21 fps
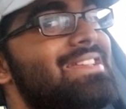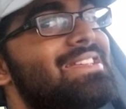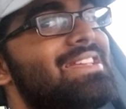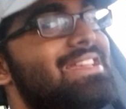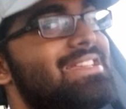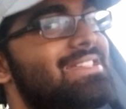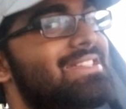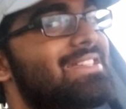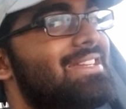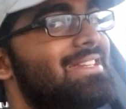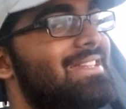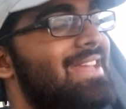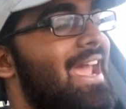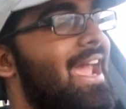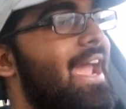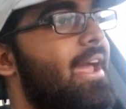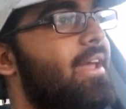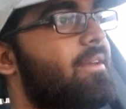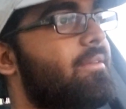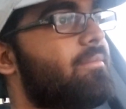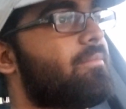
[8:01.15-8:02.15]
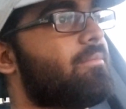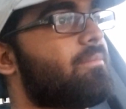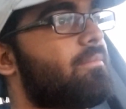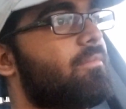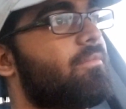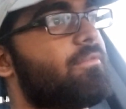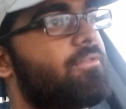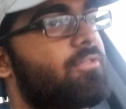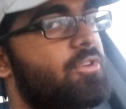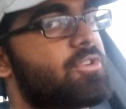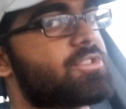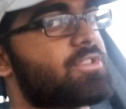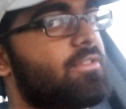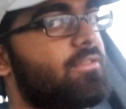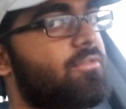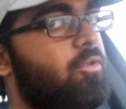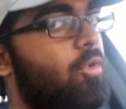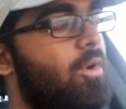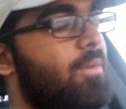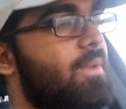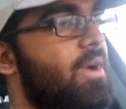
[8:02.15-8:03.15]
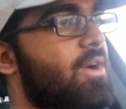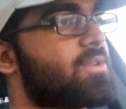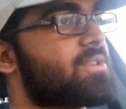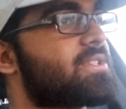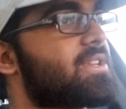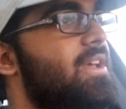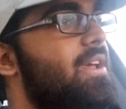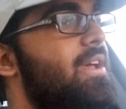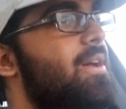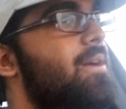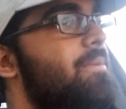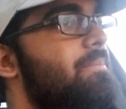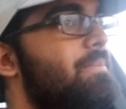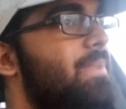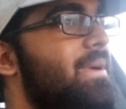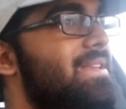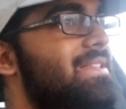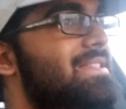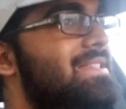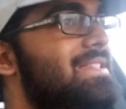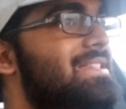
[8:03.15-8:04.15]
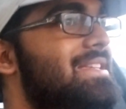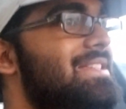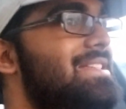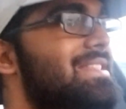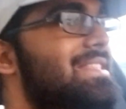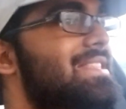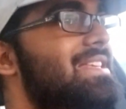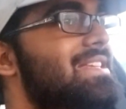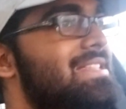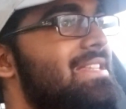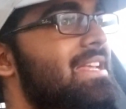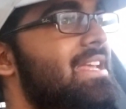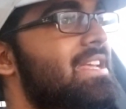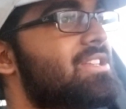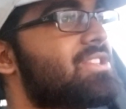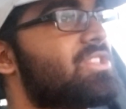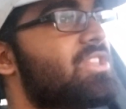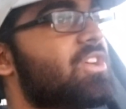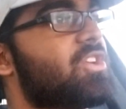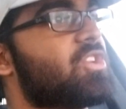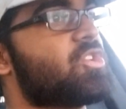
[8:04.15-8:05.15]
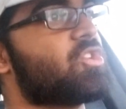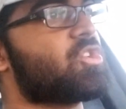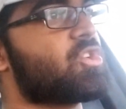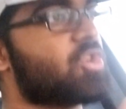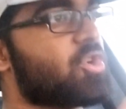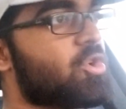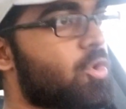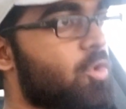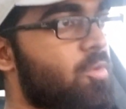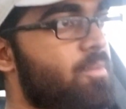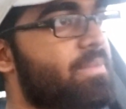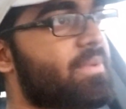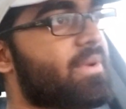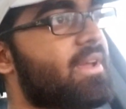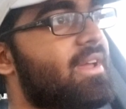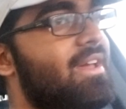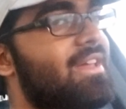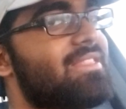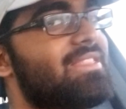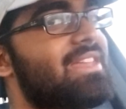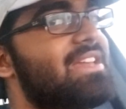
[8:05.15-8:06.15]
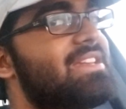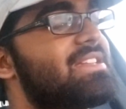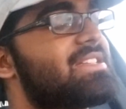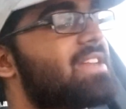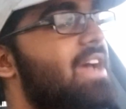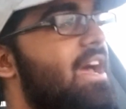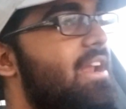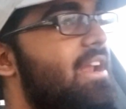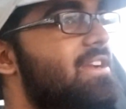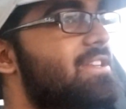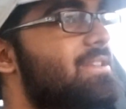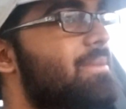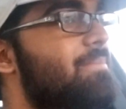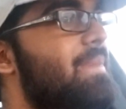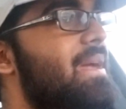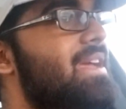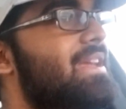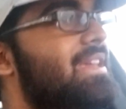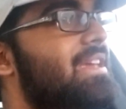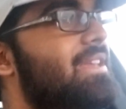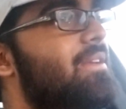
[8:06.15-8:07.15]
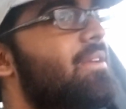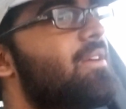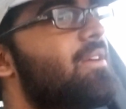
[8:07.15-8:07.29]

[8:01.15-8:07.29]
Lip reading: a sedan, first and foremost. But since this is the coupe, they decided to make it